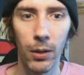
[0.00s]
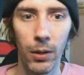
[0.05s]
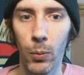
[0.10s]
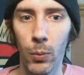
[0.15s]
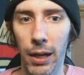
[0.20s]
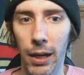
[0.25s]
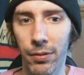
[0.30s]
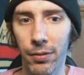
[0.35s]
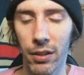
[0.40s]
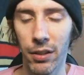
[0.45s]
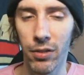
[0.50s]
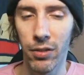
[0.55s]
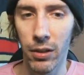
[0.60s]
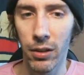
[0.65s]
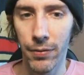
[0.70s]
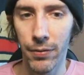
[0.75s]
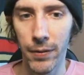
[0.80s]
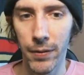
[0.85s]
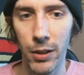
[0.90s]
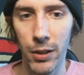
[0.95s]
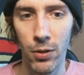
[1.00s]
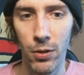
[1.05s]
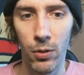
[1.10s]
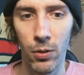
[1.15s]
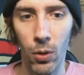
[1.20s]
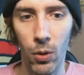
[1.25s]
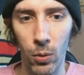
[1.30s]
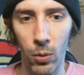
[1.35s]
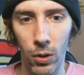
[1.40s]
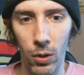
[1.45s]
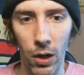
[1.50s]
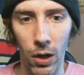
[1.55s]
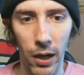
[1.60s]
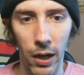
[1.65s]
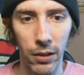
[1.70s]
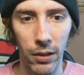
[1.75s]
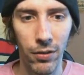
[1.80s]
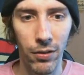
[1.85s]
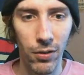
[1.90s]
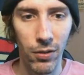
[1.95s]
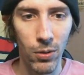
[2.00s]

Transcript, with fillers: We have six hundred fifty-two total cards,